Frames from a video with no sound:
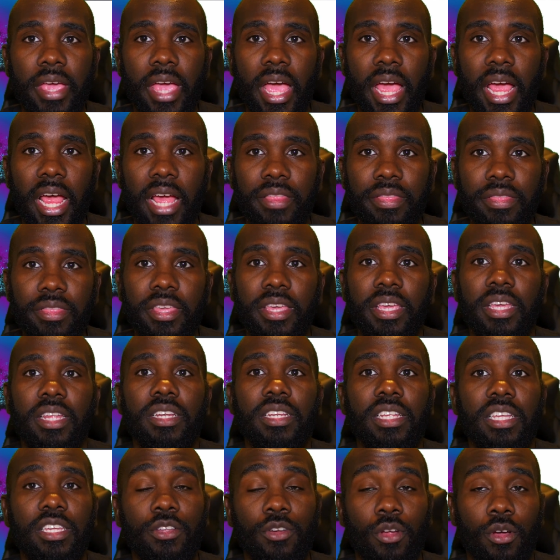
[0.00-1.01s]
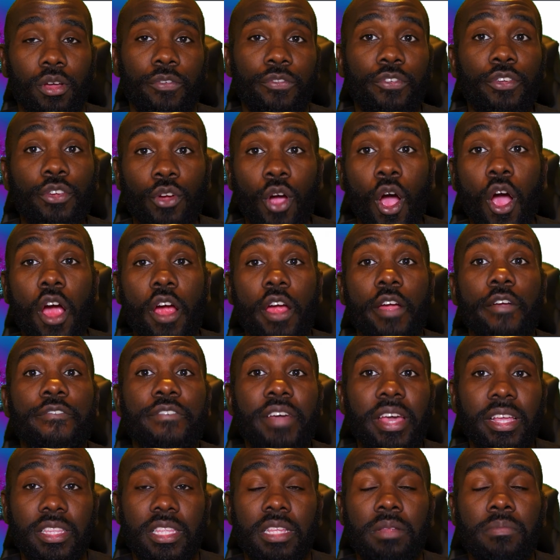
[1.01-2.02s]
And then, if you are
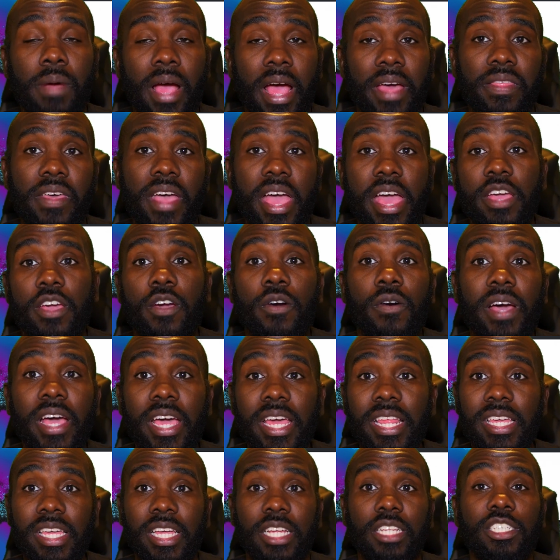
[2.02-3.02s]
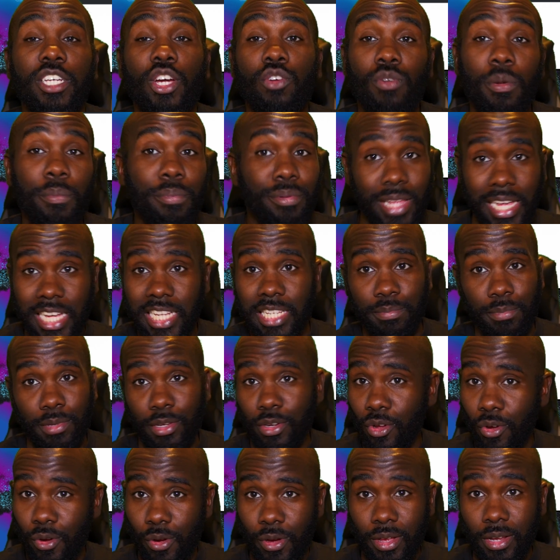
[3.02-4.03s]
affected by that, go ahead and get your replacement
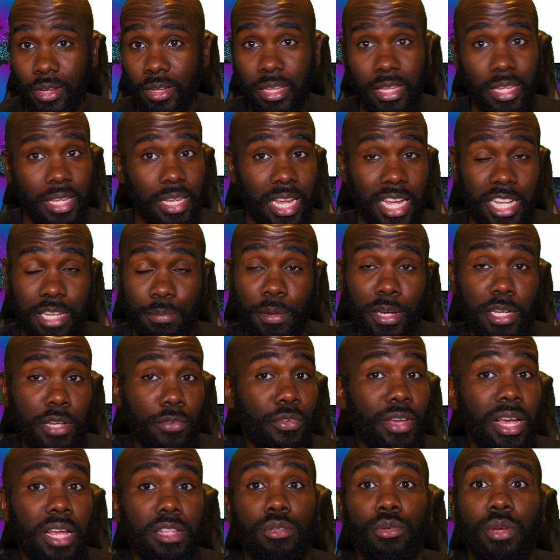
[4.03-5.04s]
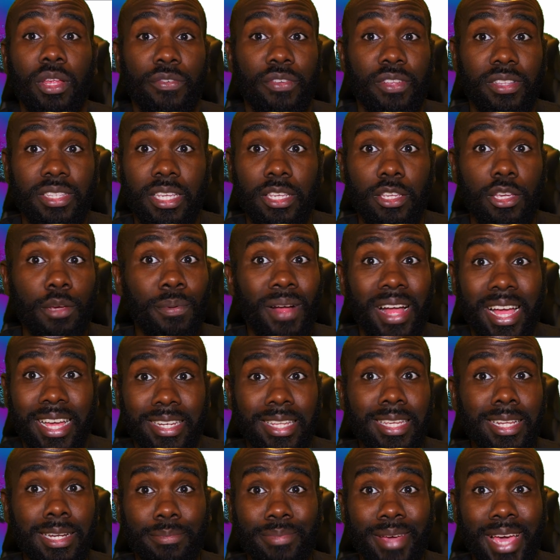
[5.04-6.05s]
on. Especially if you got the 2015, you probably
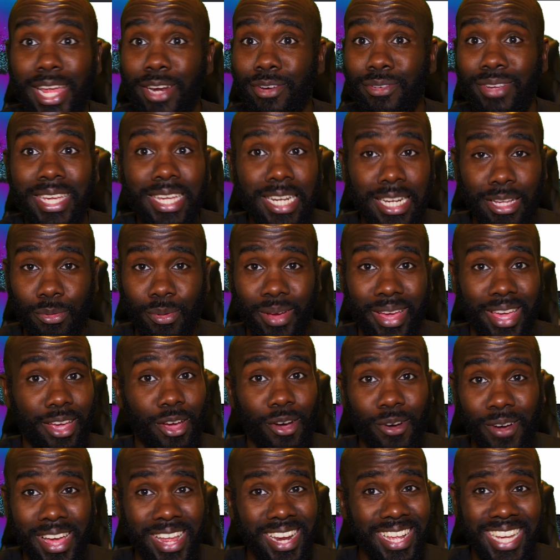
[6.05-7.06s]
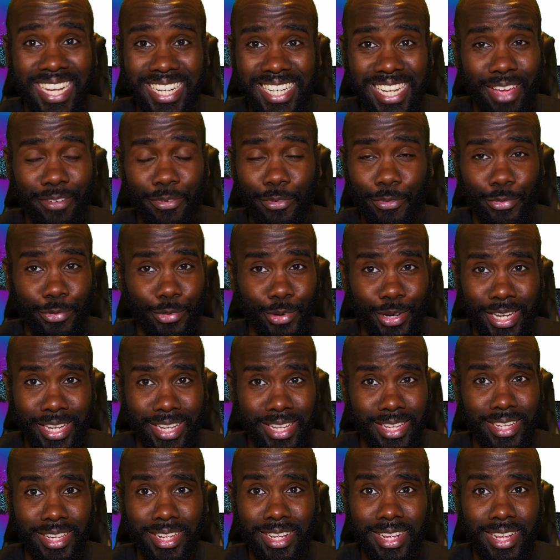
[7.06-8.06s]
need a battery anyway. Go ahead and get that for
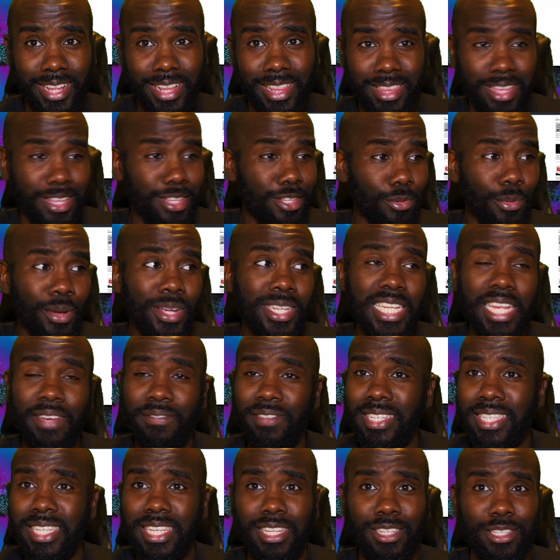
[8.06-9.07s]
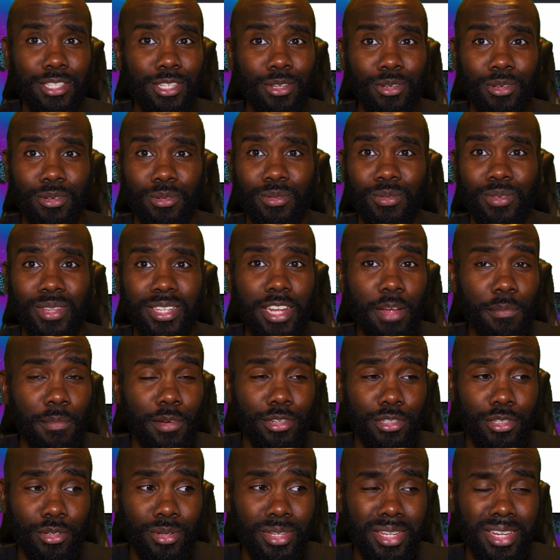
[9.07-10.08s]
free. Like 2017 too. It's
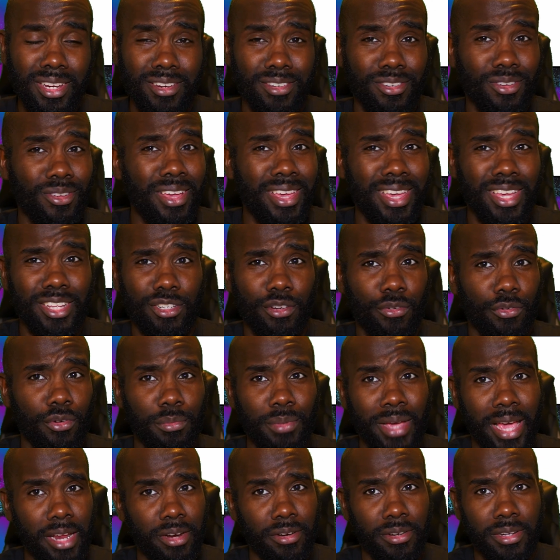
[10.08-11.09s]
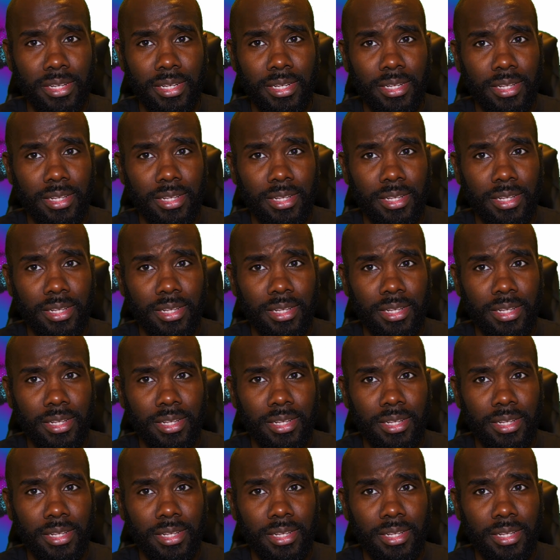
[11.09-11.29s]
almost 2 years. Go ahead and get your free battery.